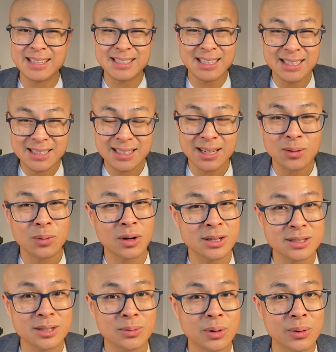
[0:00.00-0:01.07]
existing
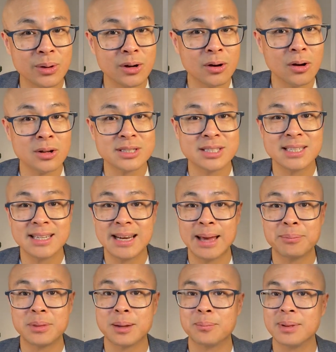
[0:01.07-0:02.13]
ones in what we call
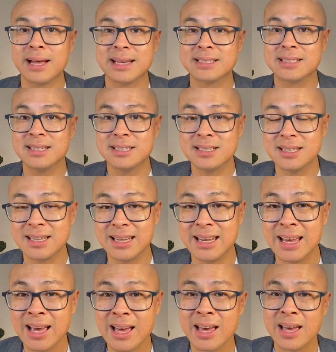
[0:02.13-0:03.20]
synaptic plasticity.
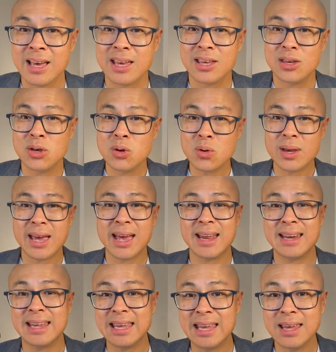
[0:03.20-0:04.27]
You
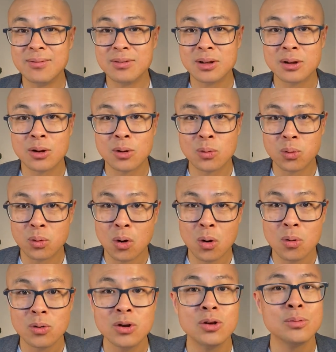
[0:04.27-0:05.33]
can even
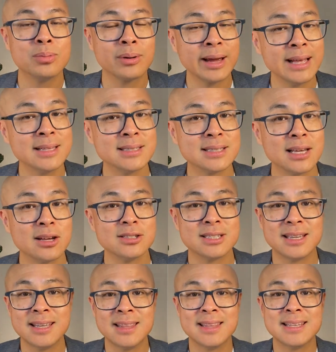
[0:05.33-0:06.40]
grow new brain cells
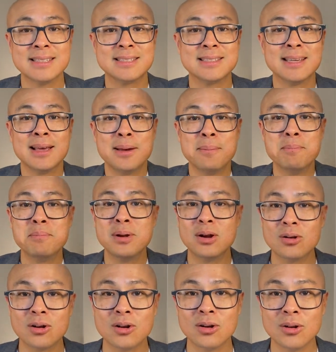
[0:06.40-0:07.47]
in this
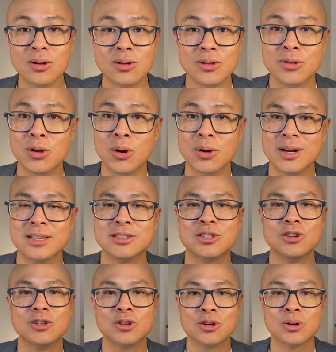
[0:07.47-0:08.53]
miracle known as
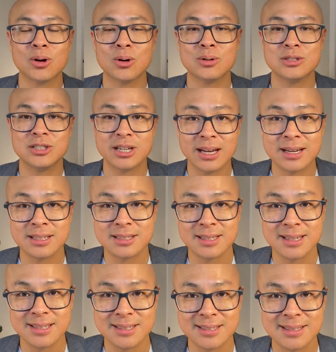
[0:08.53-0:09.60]

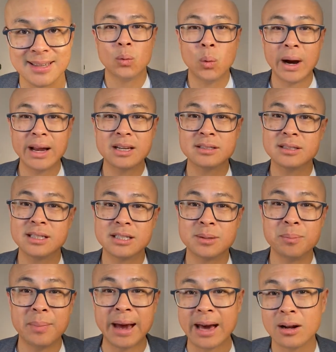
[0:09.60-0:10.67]
neurogenesis. Why does this
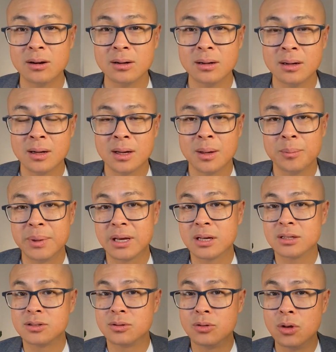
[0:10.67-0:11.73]
matter?
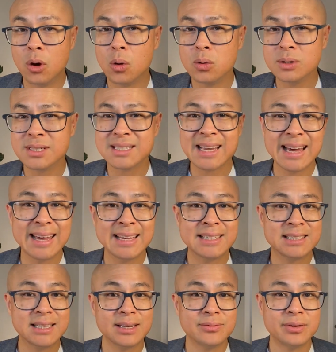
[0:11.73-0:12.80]
Because those
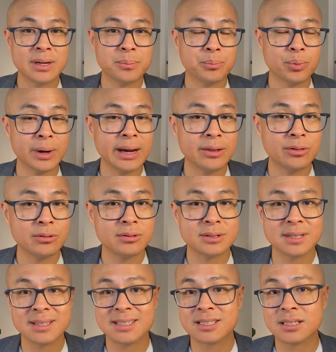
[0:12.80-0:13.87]
scientific
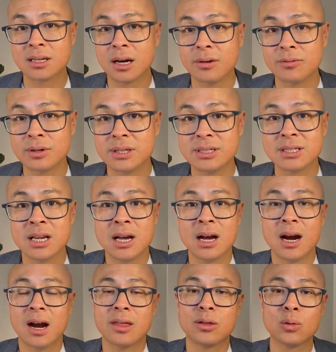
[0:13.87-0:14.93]
breakthroughs and discoveries
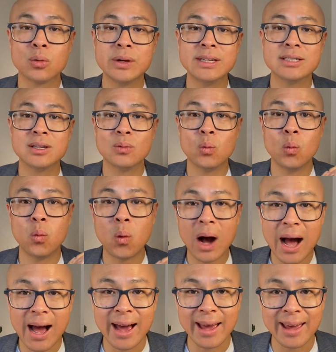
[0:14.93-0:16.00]
are the reason
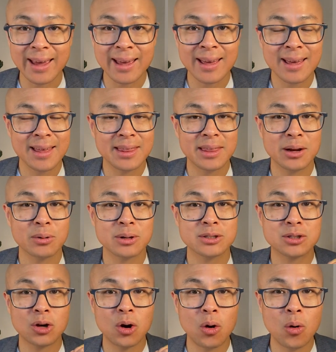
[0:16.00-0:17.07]
why there
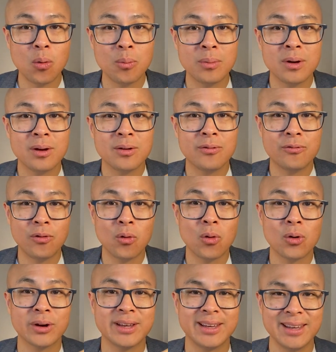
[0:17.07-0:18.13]
is hope
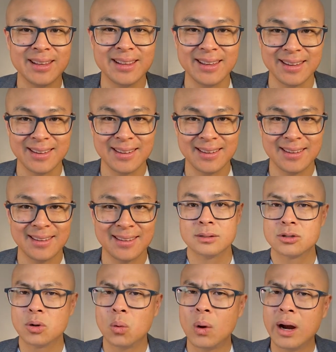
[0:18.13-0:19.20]
for healing.
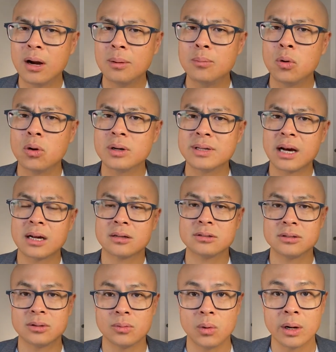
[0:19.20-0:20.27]
So why aren't more
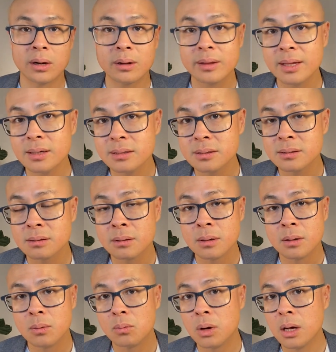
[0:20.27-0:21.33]
doctors aware of this?
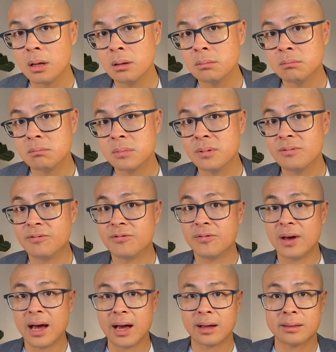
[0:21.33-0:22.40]
Well, in
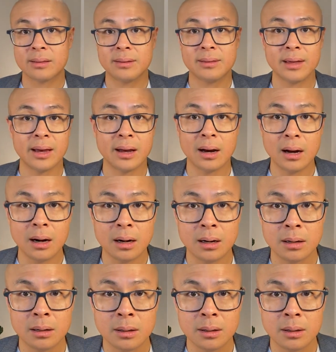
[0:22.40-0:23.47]
fact, they
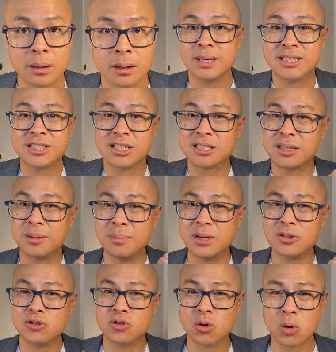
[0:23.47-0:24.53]
are. It's just the
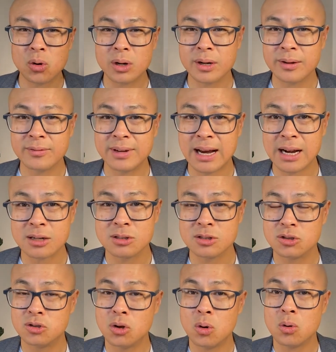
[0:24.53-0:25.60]
majority of
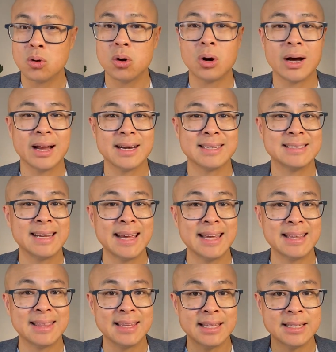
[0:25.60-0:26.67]
doctors don't know how to
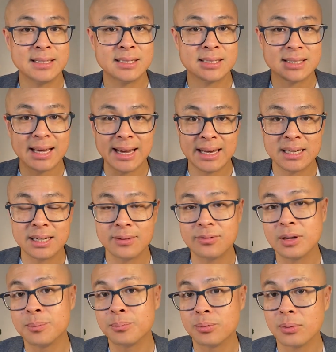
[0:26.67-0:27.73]
take these
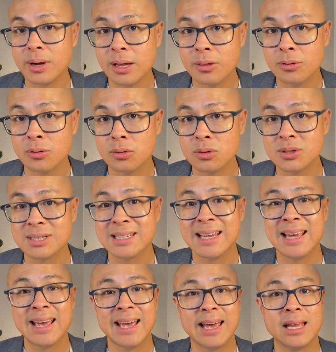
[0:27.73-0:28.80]
scientific breakthroughs
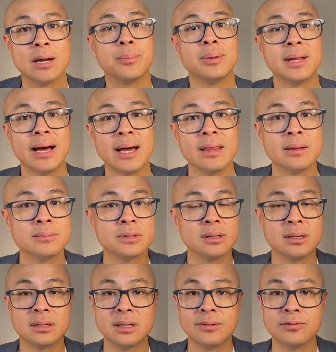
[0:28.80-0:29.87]
and apply them to
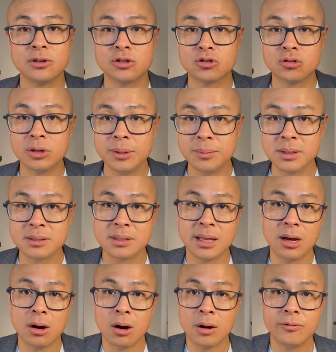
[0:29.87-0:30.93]
the different treatments
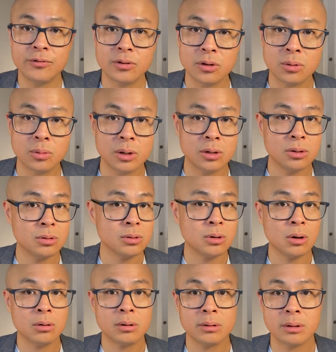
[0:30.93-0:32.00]
they offer you when you
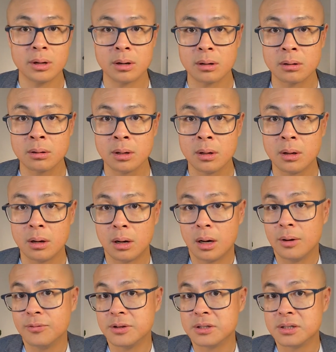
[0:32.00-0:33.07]
go to their
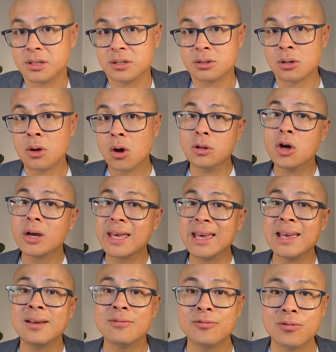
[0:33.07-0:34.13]
offices
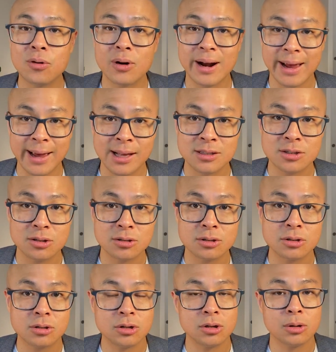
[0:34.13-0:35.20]
looking for
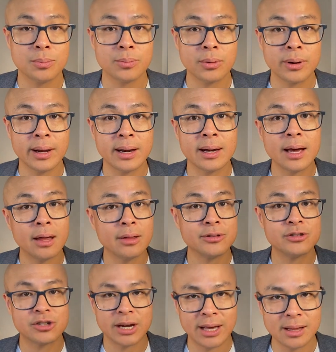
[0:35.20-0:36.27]
answers to your brain health
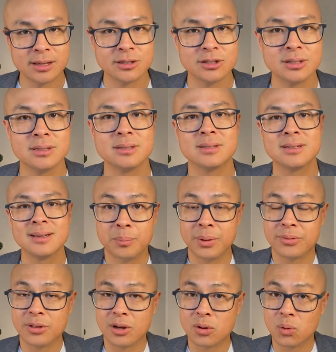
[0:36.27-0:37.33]
challenges.
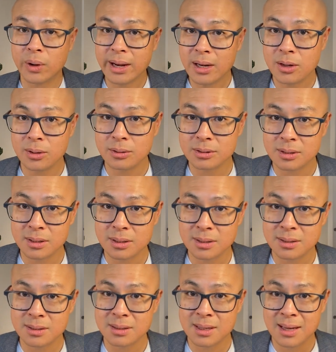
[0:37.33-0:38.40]
But the great news
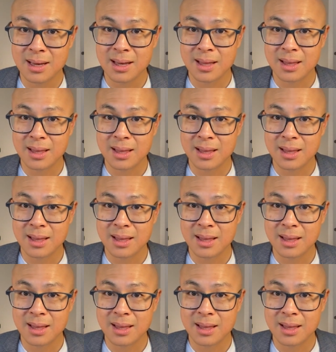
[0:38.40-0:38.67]
is